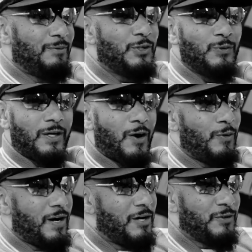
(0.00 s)
Like, would you want to
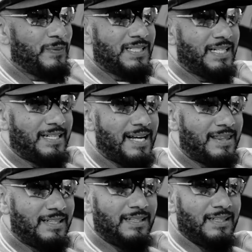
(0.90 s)
own one hundred percent of nothing?